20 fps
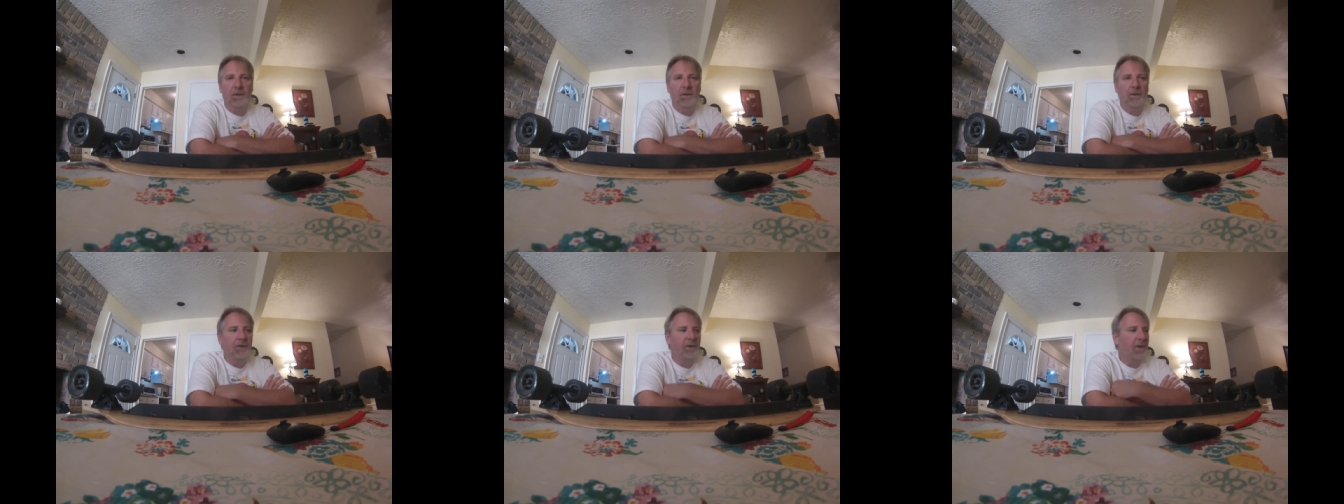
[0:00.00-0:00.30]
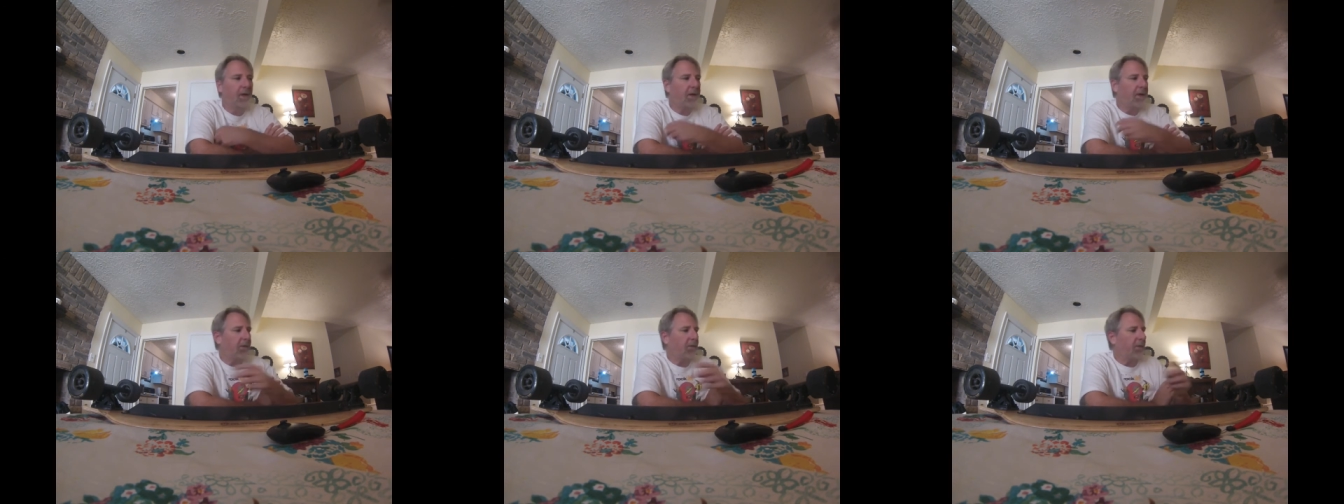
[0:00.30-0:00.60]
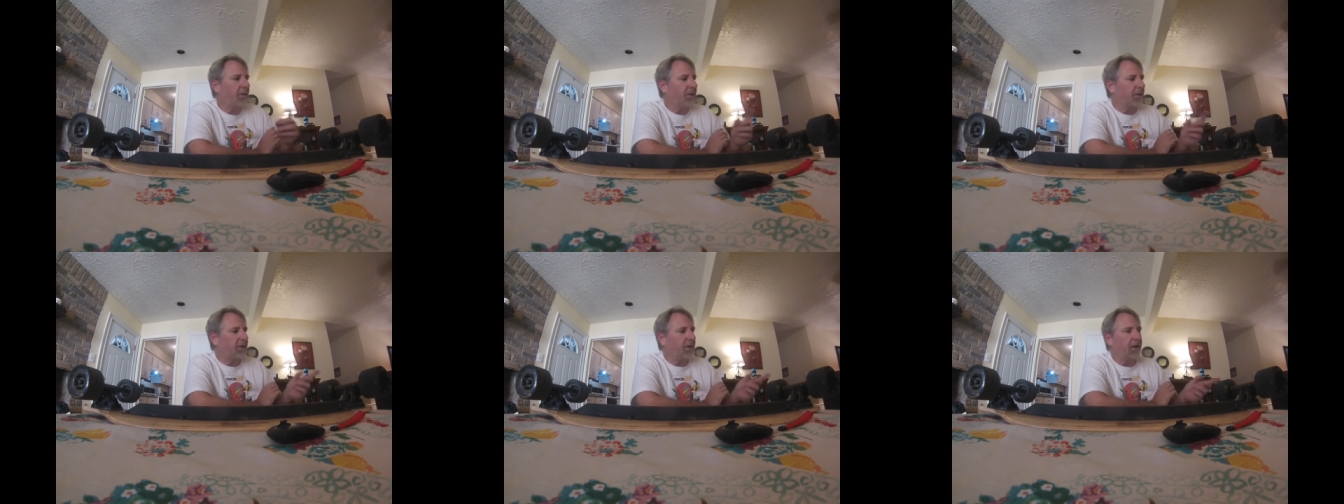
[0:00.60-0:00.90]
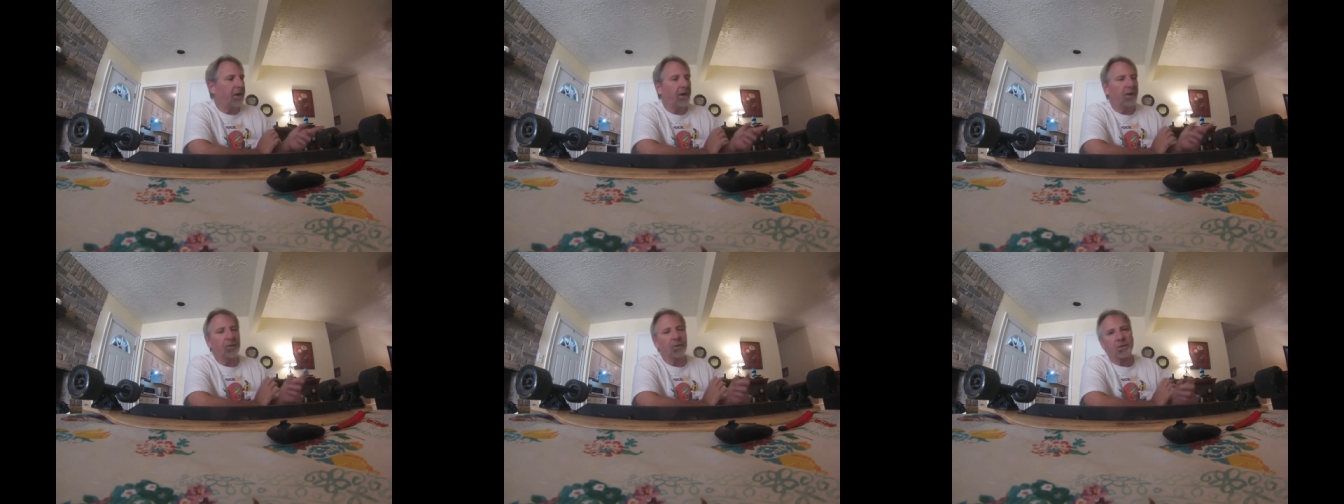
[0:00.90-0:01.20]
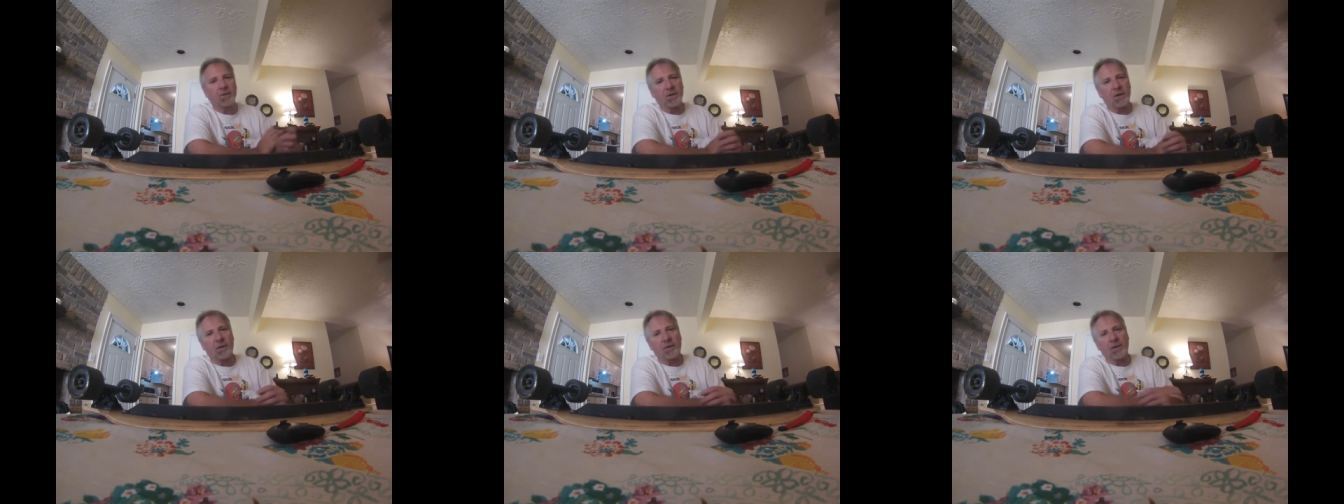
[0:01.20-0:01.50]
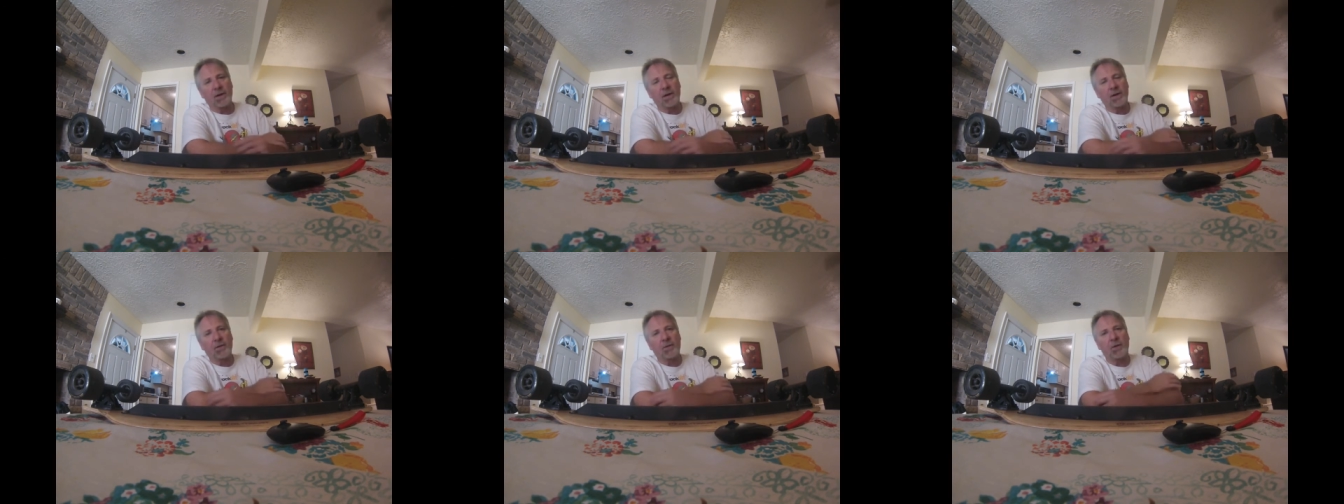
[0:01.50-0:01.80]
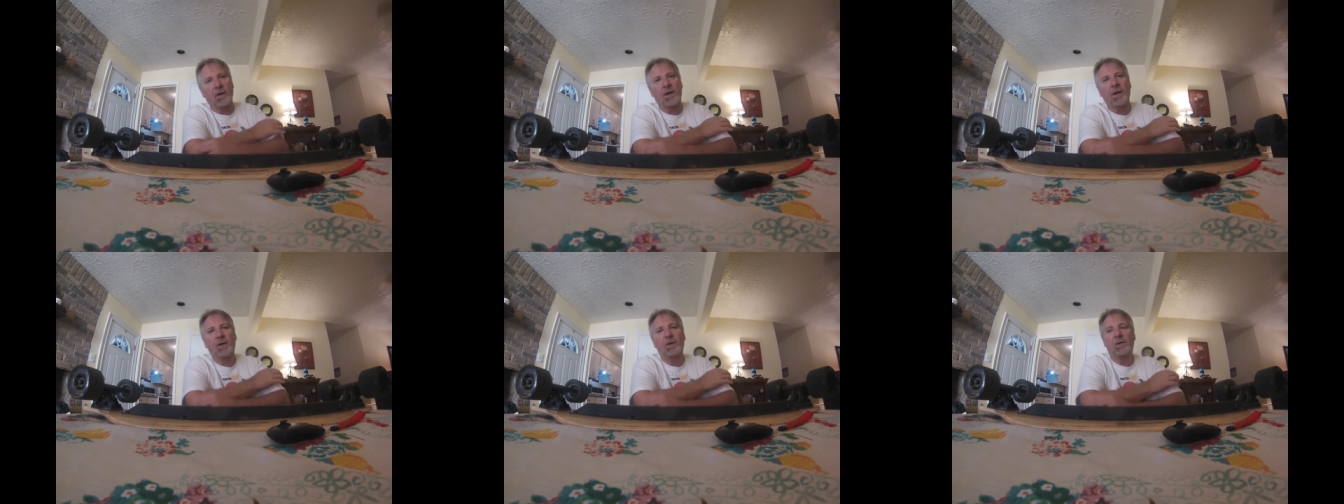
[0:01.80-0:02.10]
the tire. One of the tires was already
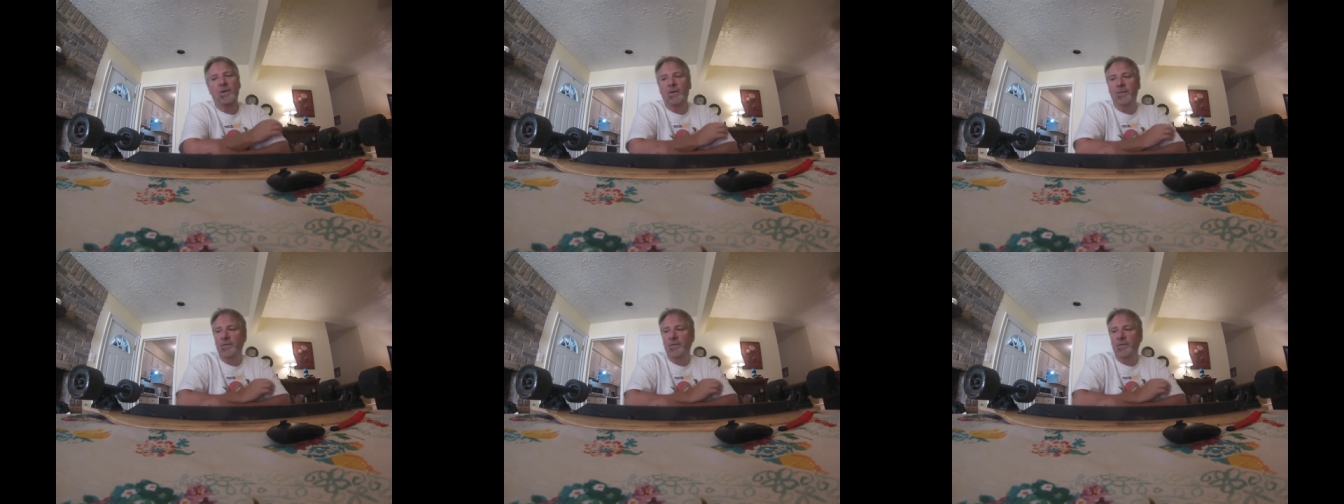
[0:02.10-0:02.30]
cracked.